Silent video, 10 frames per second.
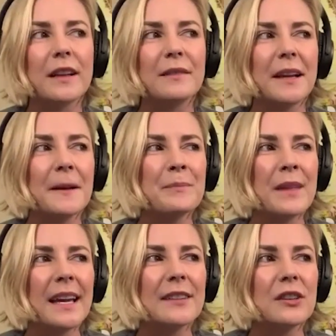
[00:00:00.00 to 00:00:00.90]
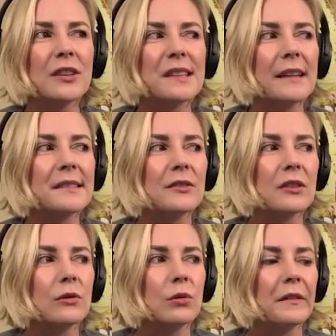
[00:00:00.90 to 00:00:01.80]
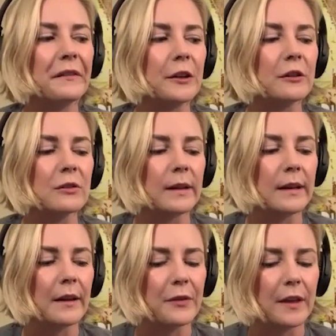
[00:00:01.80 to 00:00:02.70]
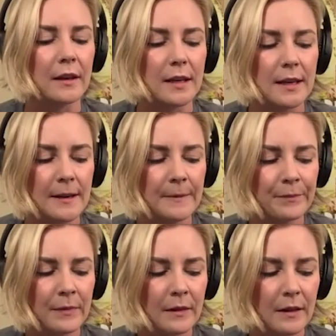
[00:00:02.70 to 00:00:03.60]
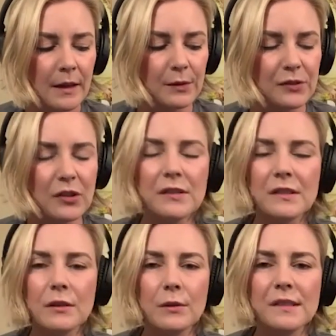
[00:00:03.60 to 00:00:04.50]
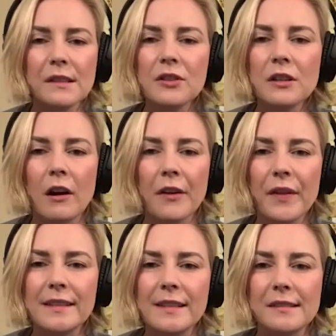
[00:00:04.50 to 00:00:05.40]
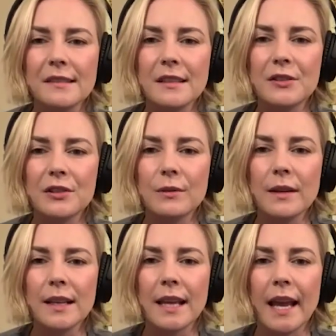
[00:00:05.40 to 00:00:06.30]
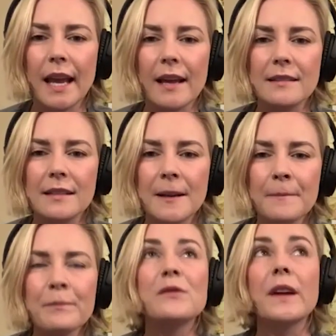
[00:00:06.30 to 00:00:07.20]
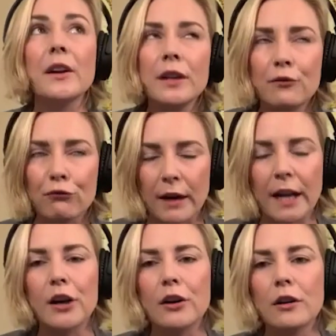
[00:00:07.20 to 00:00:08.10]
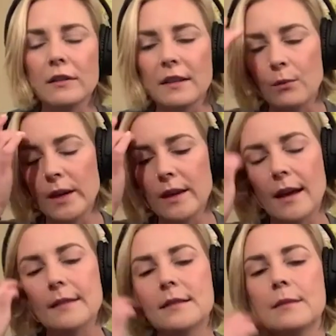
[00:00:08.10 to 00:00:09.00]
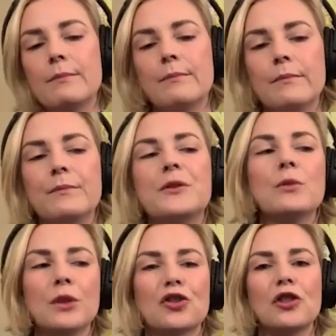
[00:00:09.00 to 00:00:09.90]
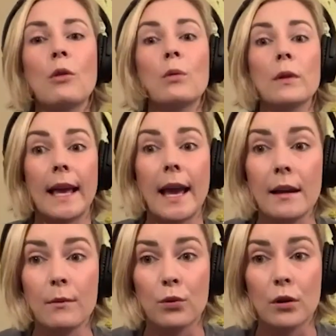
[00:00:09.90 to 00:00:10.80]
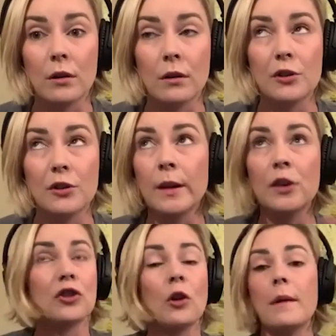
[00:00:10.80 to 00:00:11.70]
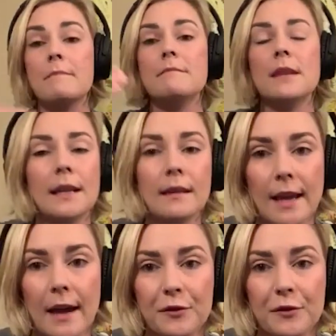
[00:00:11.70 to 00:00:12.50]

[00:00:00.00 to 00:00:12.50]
And it just had such a cool feel to it. And I think it was just, there was such an authenticity to it. And it's very rare that we get to do a show where like, hey, we're doing a show immediately after